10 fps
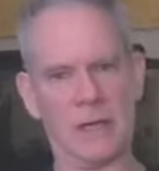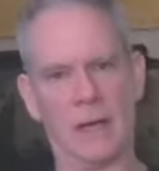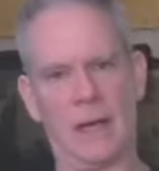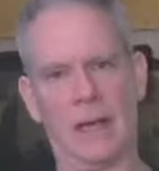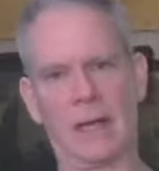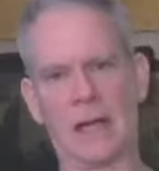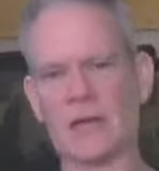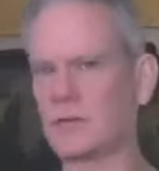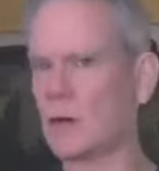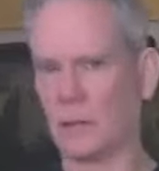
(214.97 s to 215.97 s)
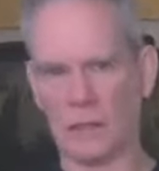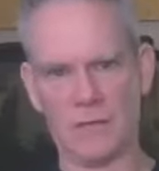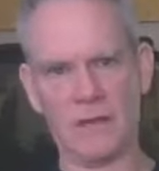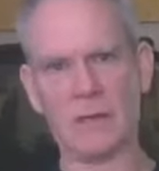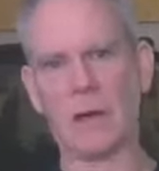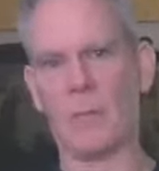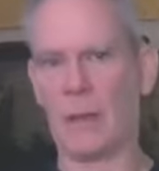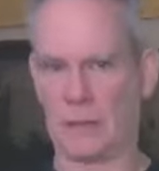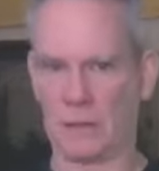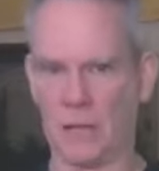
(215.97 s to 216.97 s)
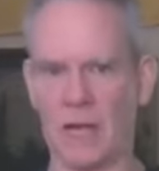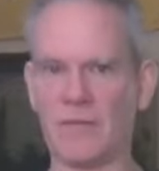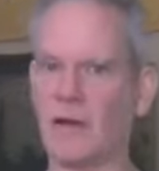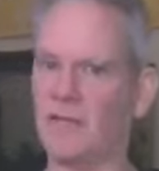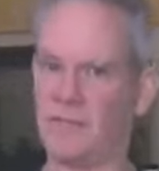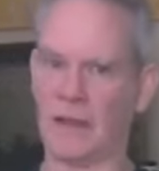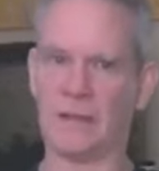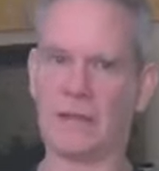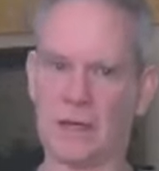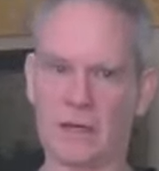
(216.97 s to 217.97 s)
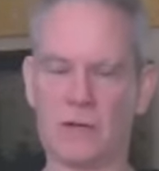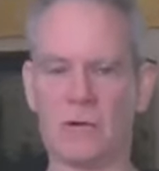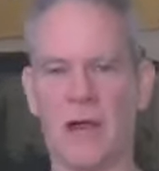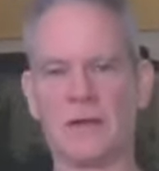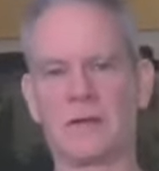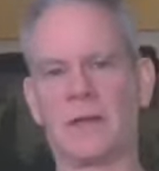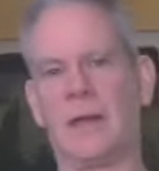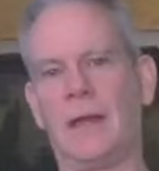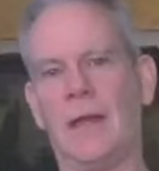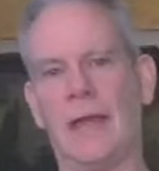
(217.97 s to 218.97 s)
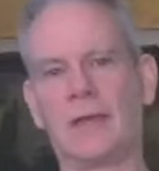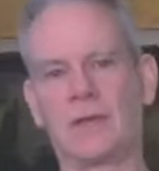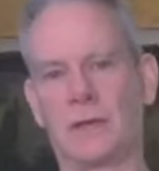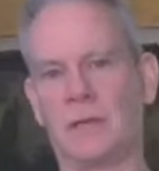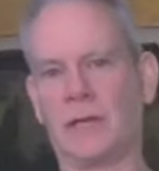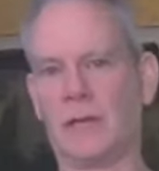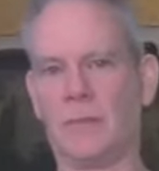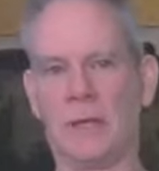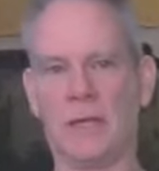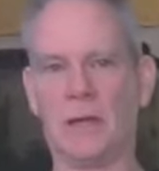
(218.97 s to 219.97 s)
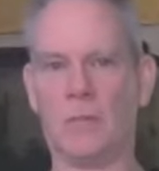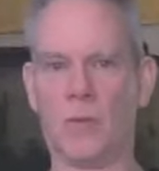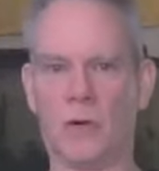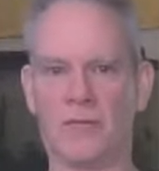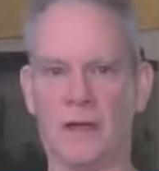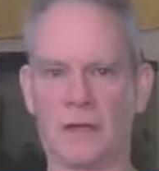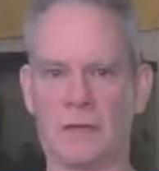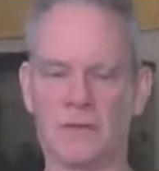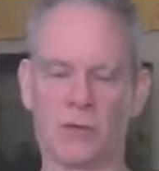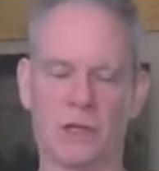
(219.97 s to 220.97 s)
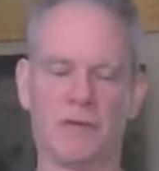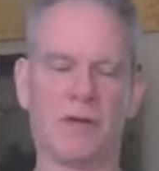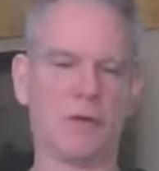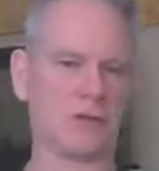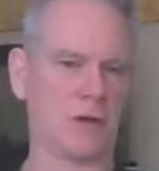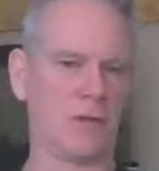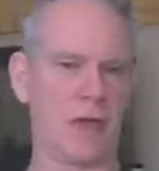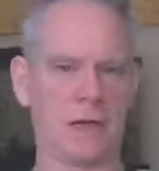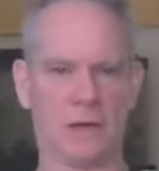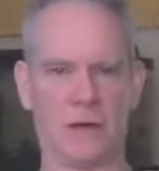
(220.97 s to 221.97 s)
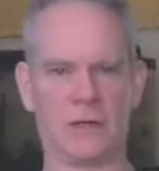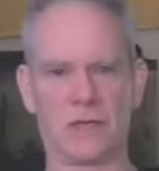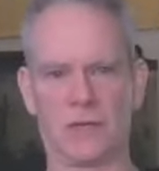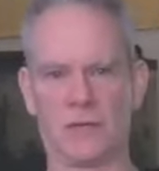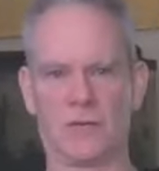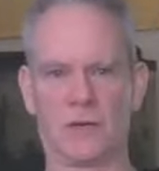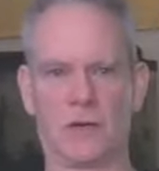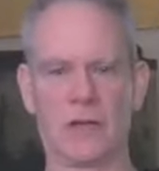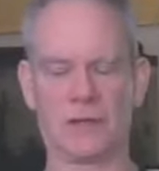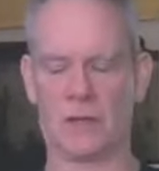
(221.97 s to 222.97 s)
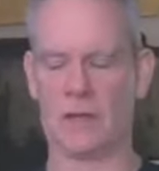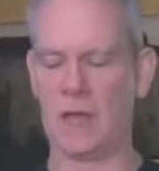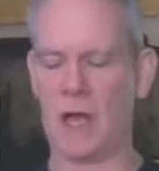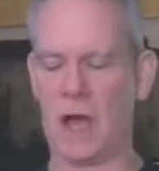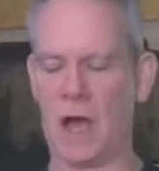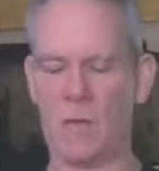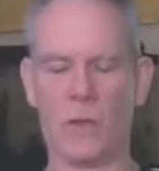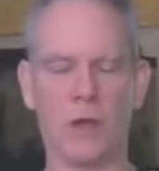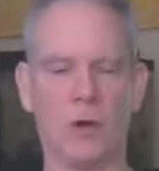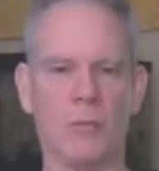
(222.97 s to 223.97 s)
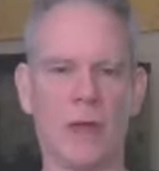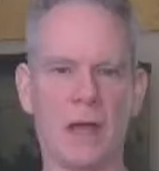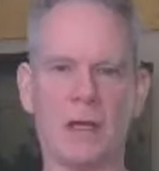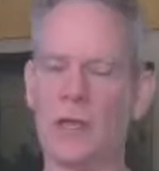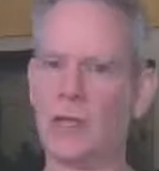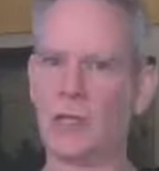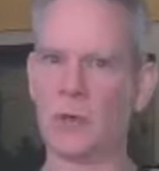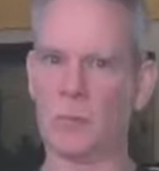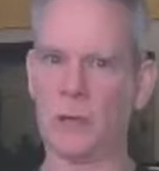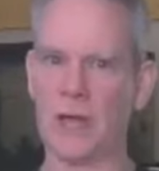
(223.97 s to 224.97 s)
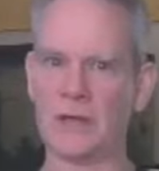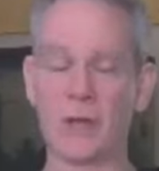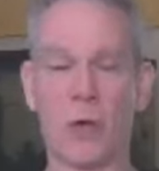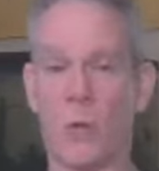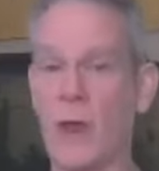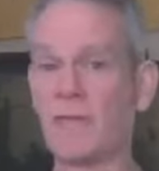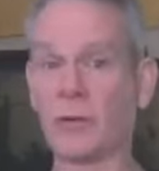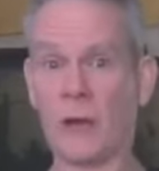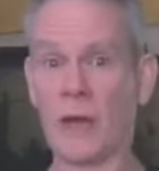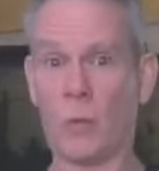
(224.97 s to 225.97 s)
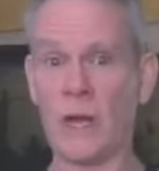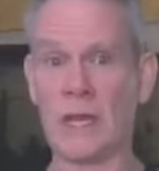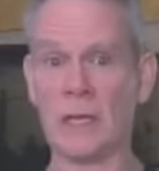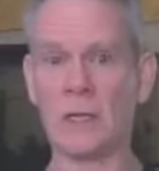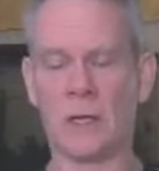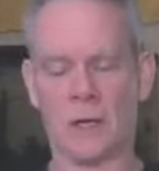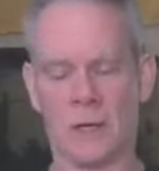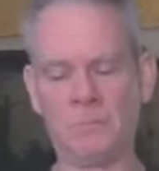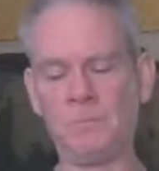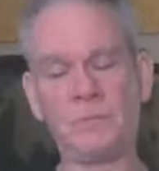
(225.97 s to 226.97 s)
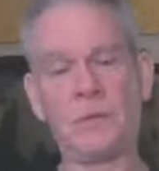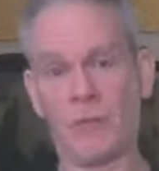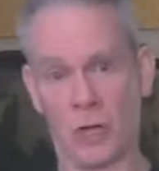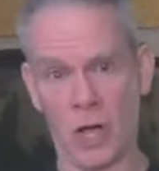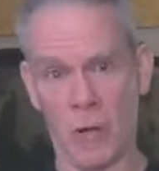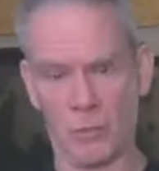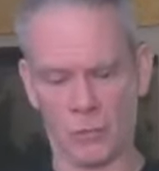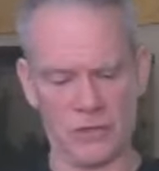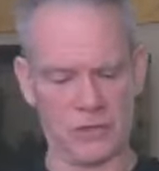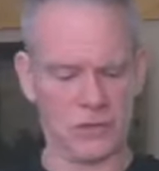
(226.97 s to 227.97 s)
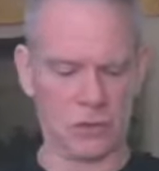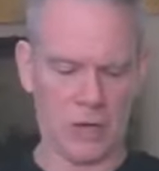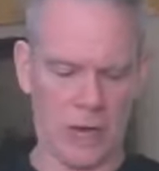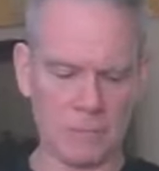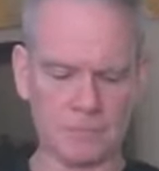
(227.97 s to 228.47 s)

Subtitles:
and I start living a better life of faith in Christ and certainly being more effective. So we're going to focus on that here at Sentinels for Christ, and we hope that you are blessed. We have a great week for a couple reasons, okay?